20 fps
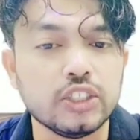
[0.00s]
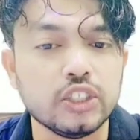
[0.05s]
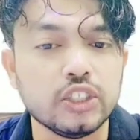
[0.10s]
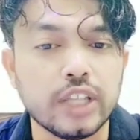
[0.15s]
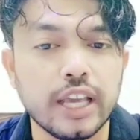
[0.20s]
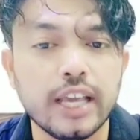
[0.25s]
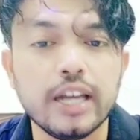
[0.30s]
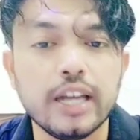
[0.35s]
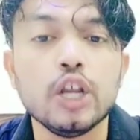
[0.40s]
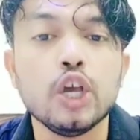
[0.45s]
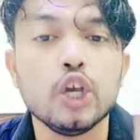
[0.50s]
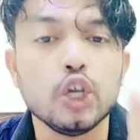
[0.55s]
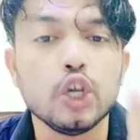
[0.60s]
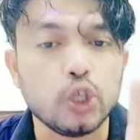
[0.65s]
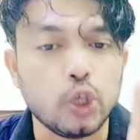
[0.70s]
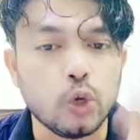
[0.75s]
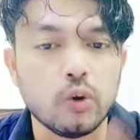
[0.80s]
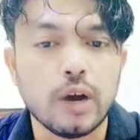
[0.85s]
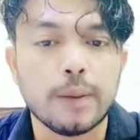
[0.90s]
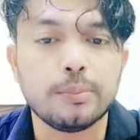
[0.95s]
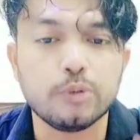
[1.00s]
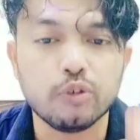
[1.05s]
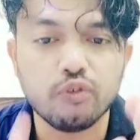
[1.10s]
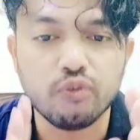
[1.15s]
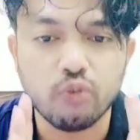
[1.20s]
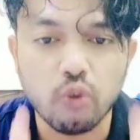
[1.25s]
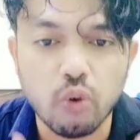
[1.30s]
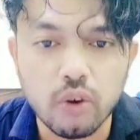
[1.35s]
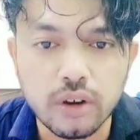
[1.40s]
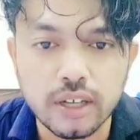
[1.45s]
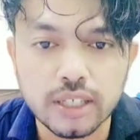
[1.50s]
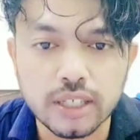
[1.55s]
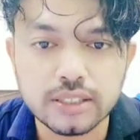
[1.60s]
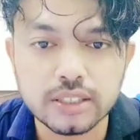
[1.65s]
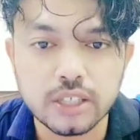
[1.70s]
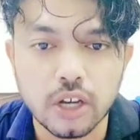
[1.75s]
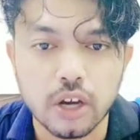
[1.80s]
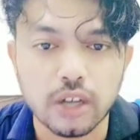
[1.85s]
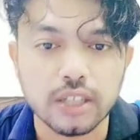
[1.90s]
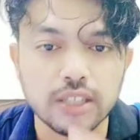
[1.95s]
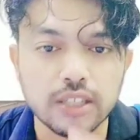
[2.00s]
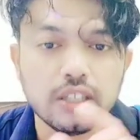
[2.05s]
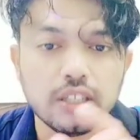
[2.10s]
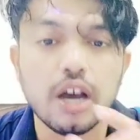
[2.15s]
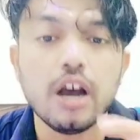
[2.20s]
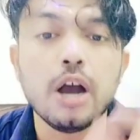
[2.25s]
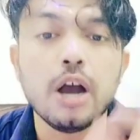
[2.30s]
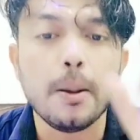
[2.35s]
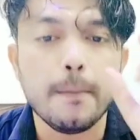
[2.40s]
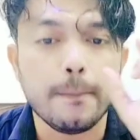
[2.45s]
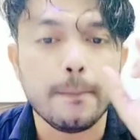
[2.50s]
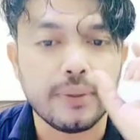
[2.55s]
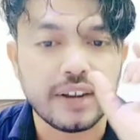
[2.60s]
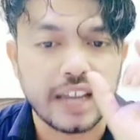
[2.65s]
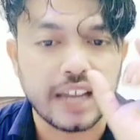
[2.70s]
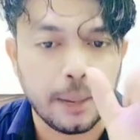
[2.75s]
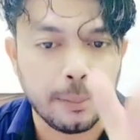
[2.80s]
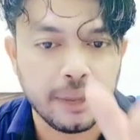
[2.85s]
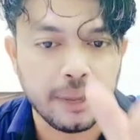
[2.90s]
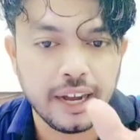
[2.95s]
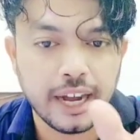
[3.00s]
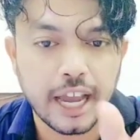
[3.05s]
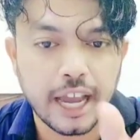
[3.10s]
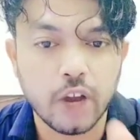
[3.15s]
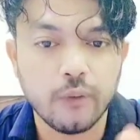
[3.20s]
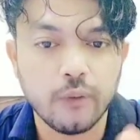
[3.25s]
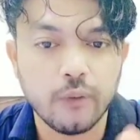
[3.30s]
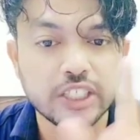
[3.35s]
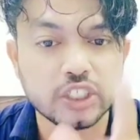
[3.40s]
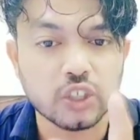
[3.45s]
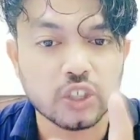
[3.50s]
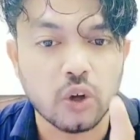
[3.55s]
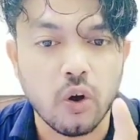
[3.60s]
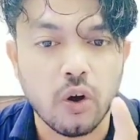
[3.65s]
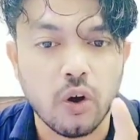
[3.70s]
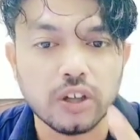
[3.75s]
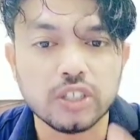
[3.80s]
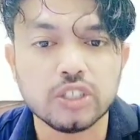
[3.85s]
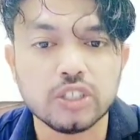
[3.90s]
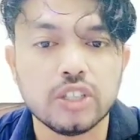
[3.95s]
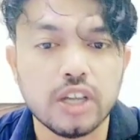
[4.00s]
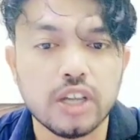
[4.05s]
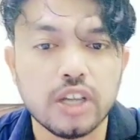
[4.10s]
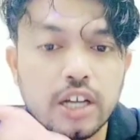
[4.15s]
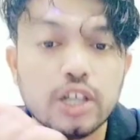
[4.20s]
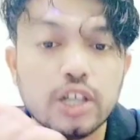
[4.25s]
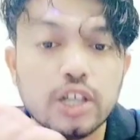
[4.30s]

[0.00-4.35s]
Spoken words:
then you have to focus on the primary language or the